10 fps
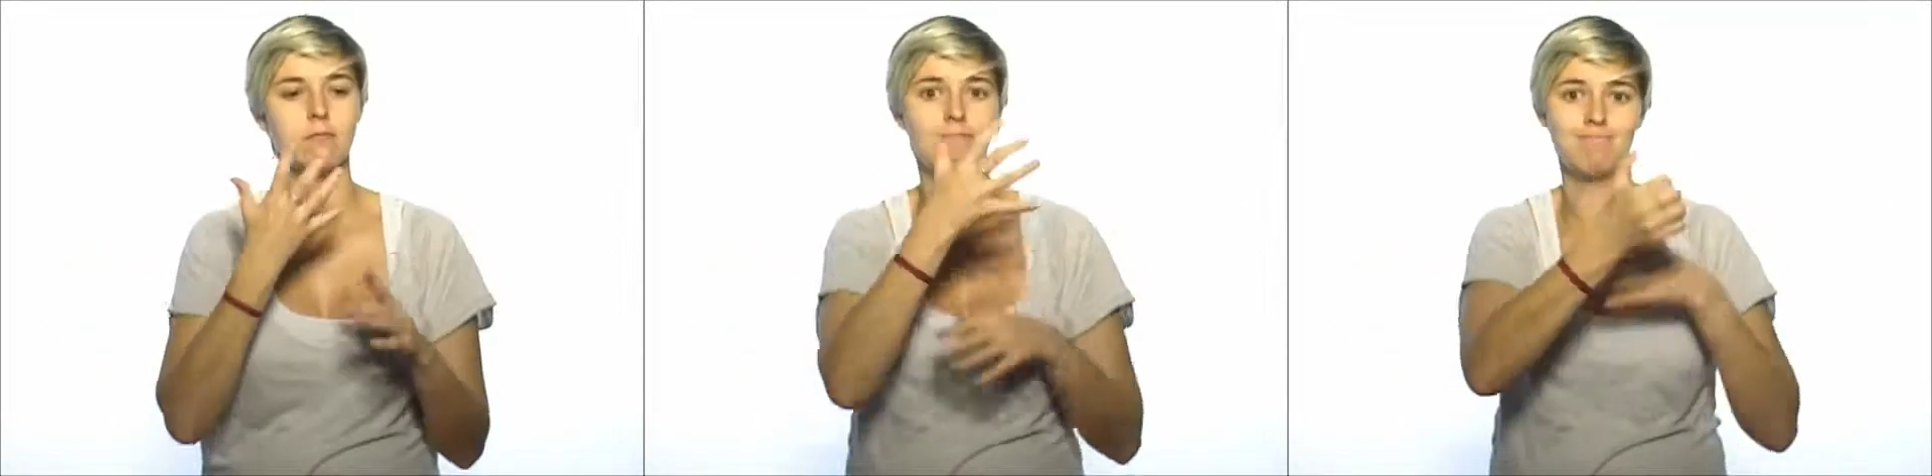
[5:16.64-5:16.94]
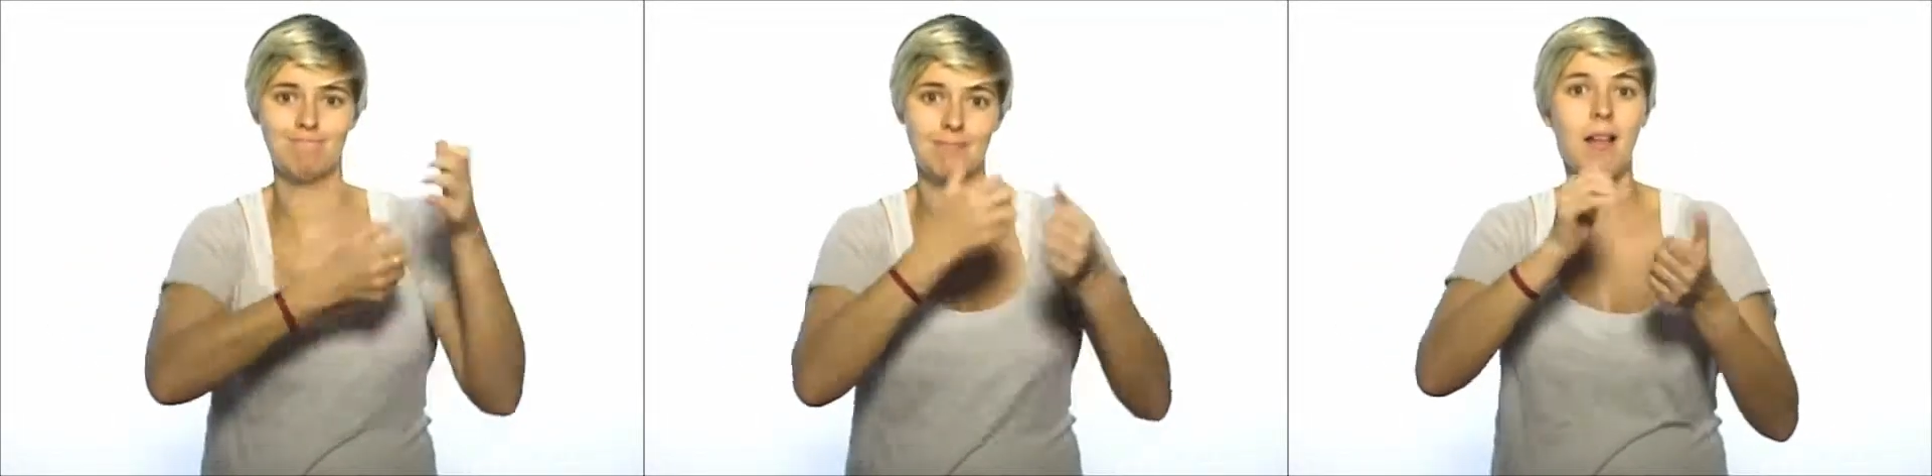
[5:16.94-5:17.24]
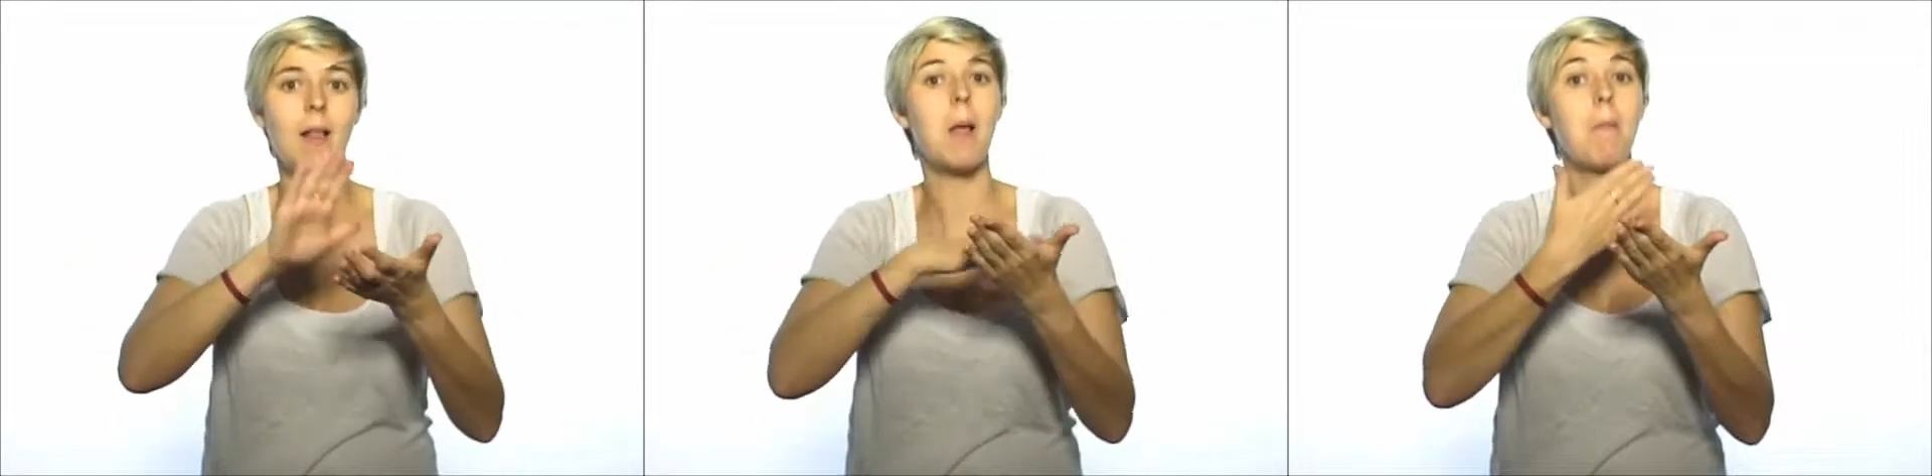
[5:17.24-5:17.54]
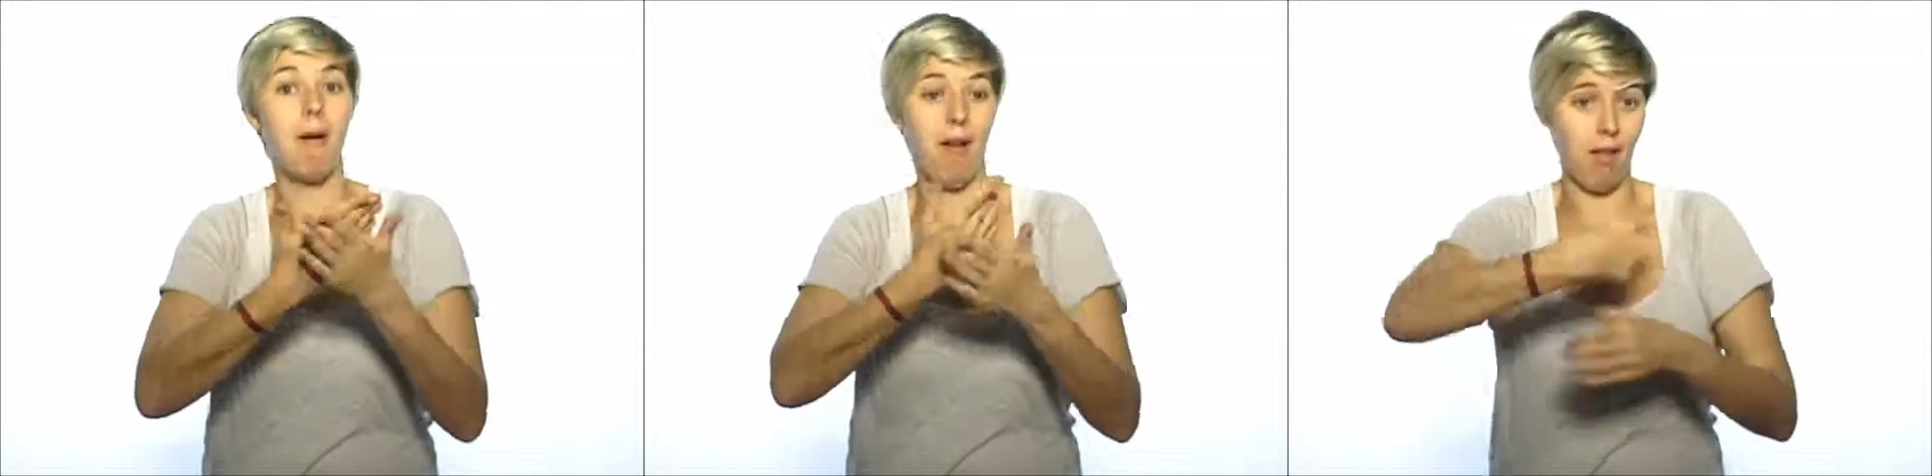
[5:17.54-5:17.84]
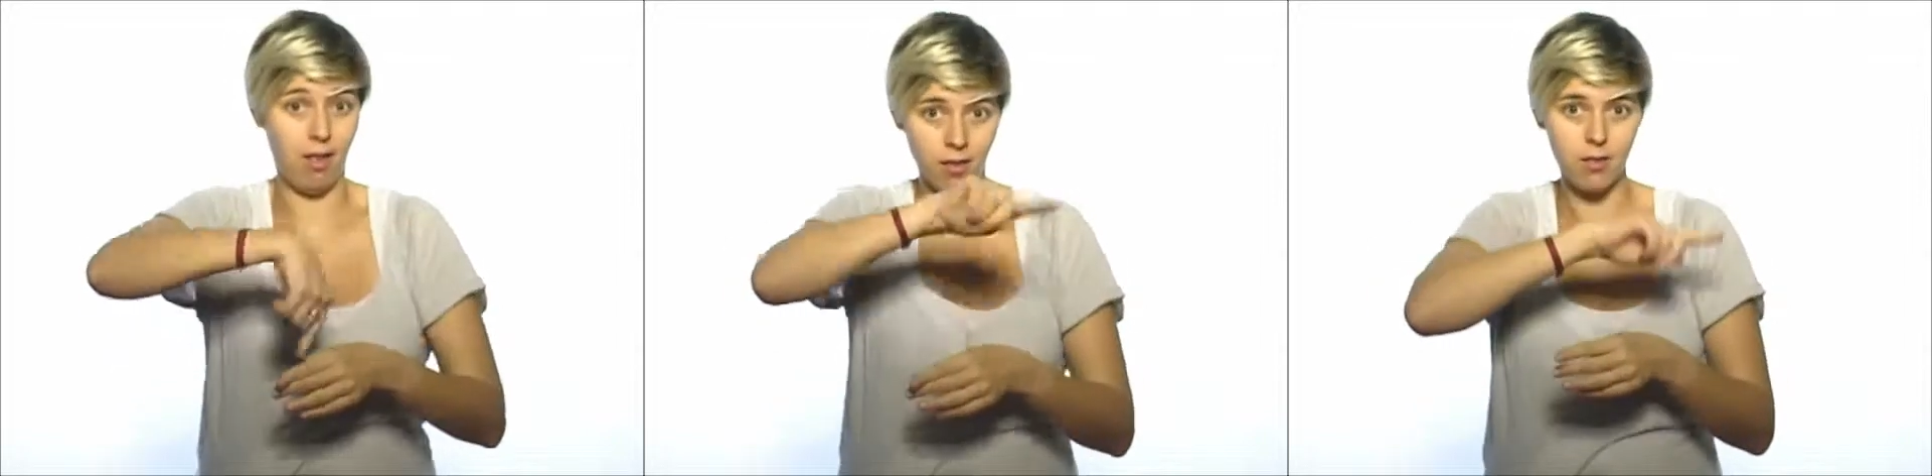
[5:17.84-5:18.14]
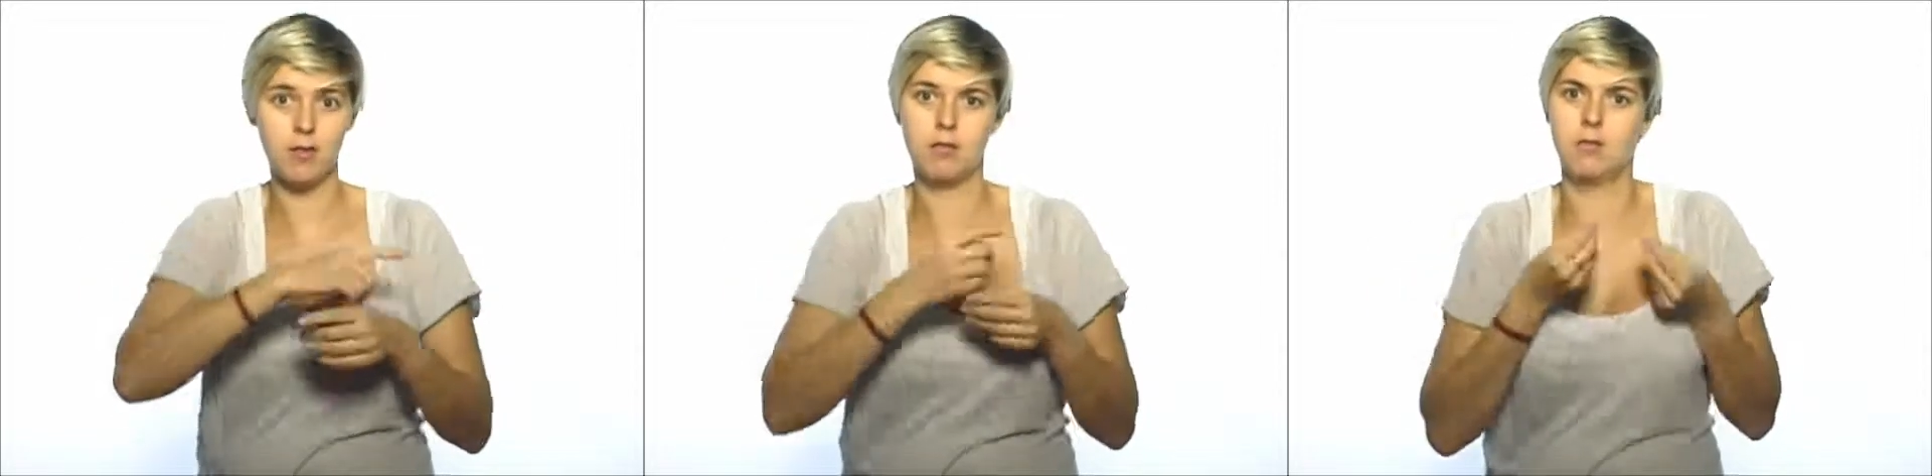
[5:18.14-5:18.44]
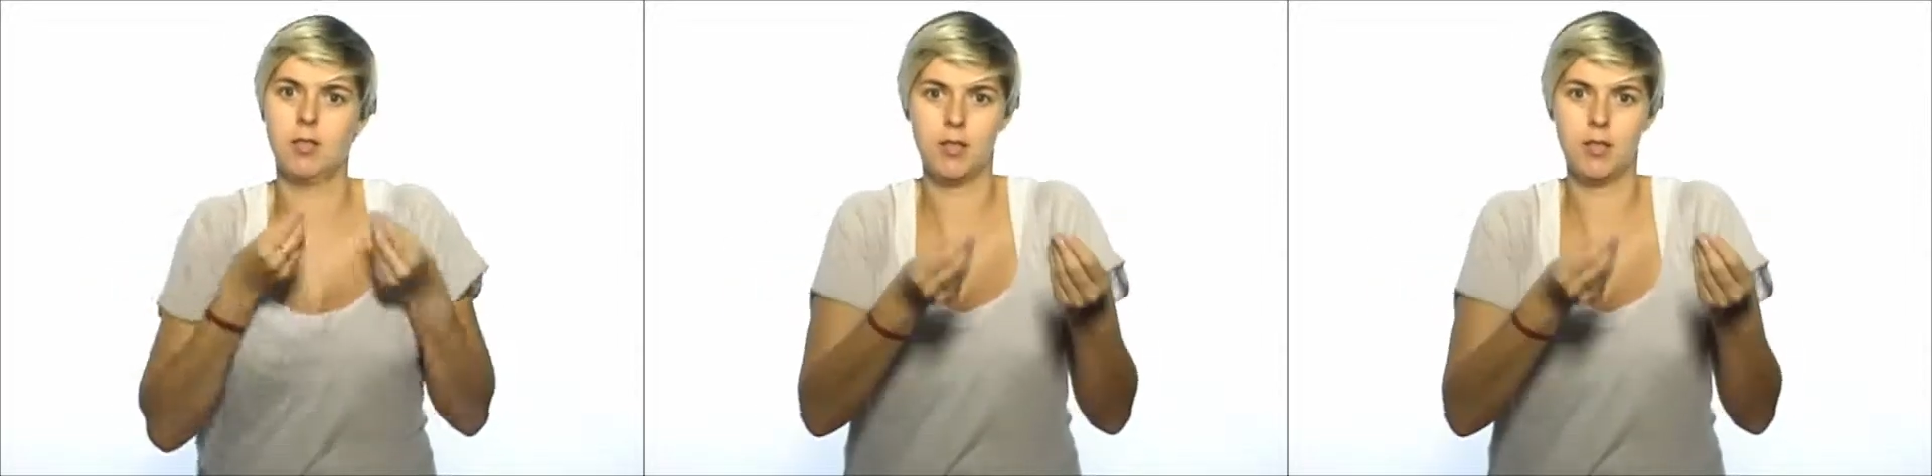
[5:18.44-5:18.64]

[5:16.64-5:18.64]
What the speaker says: It's important to keep the profession